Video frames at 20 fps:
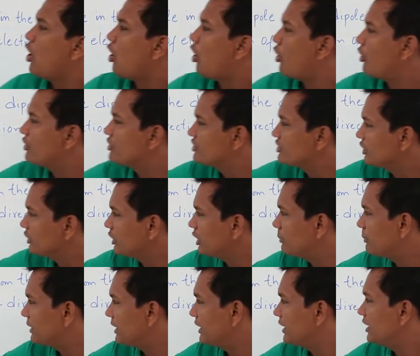horizontal
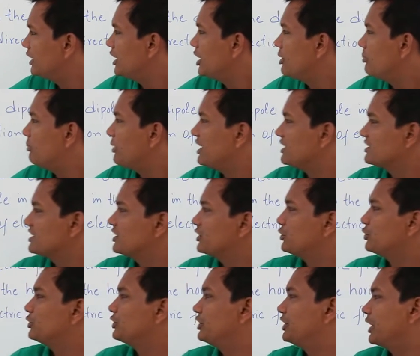plane passing
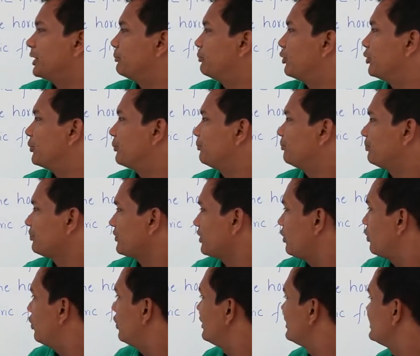through the dipole.
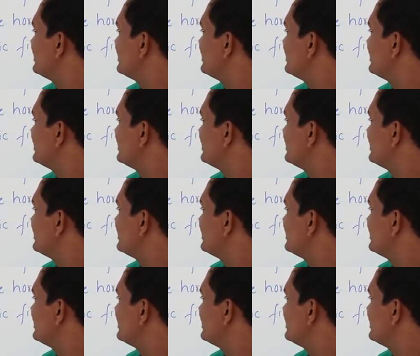What